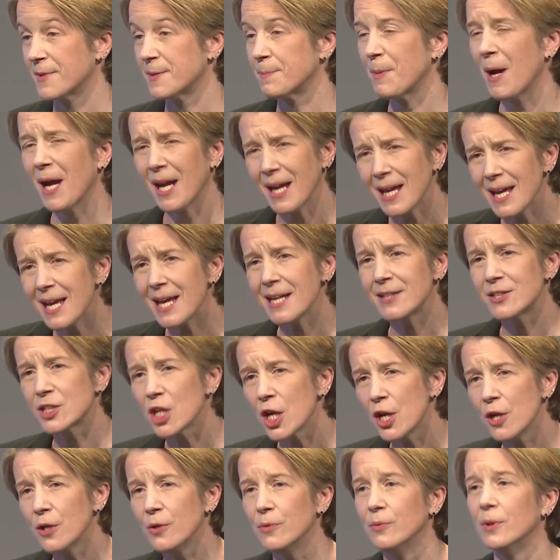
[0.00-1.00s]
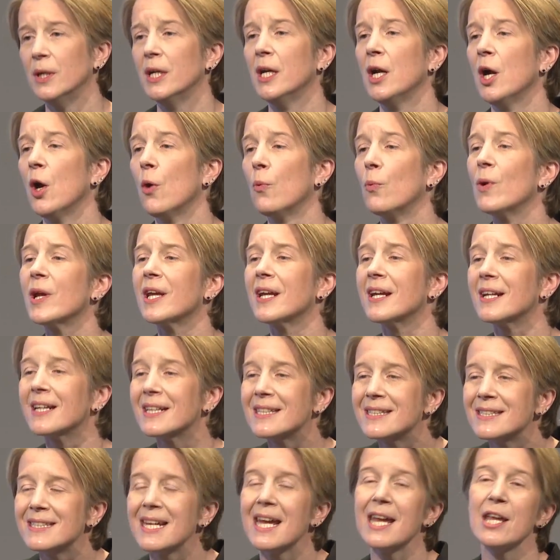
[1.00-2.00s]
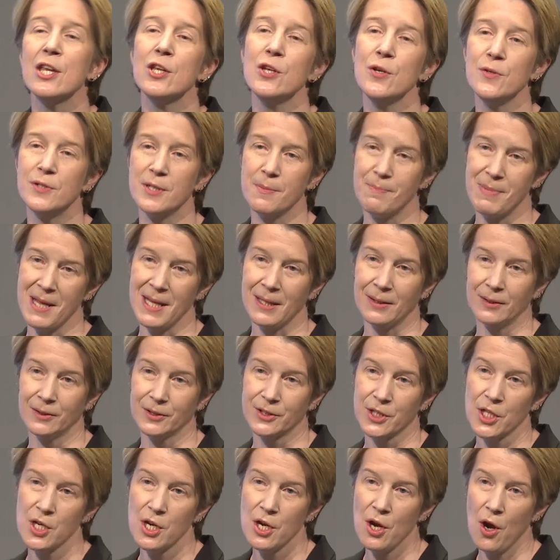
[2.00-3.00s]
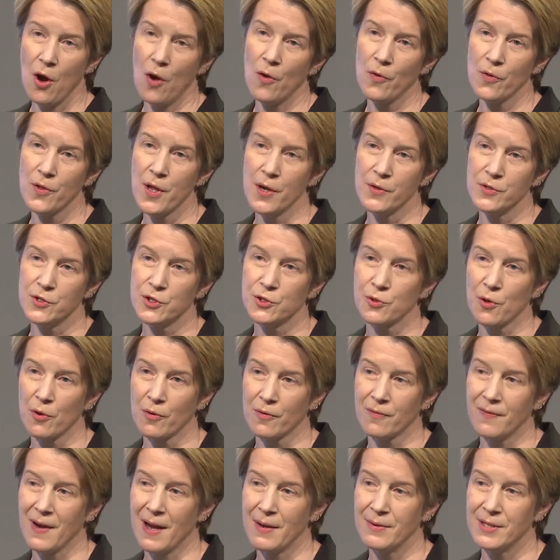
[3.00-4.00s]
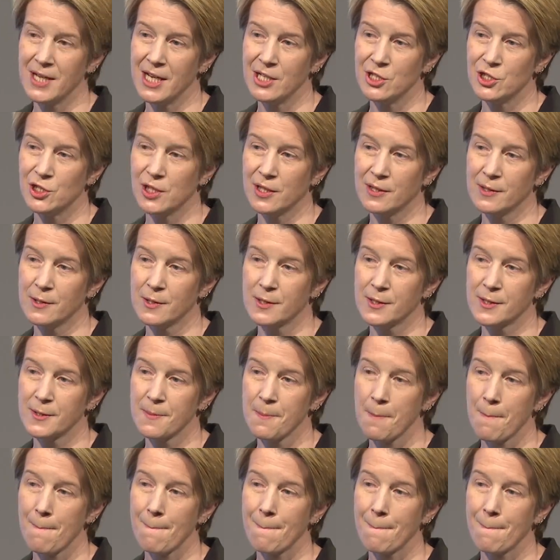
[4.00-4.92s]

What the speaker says: But here too, we can continue to build on those strong foundations.